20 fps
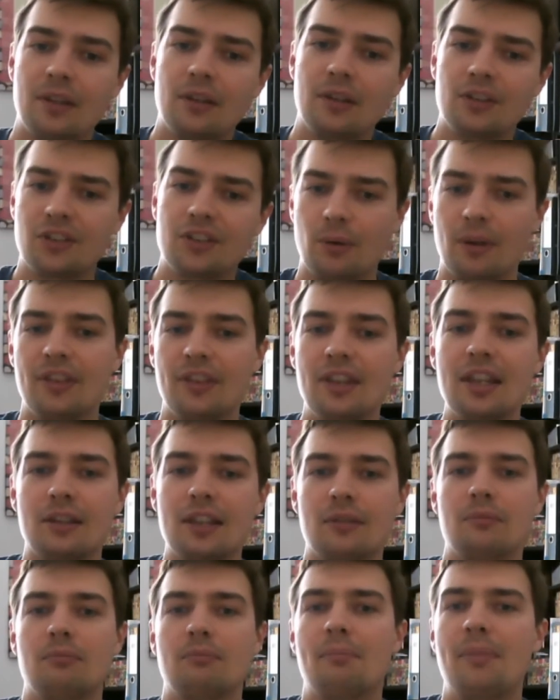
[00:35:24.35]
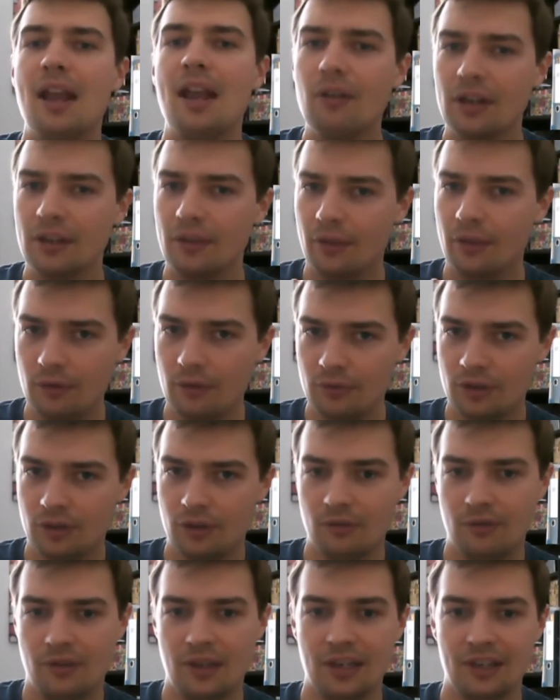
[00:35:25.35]
So I think bearing those
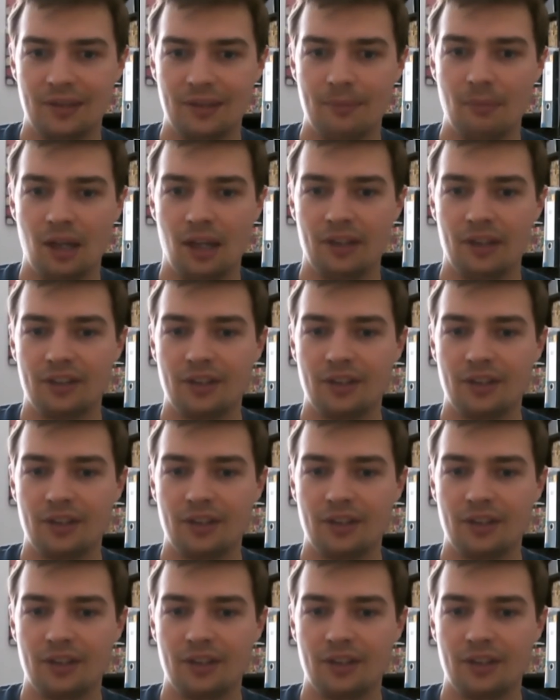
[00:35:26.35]
two things in mind,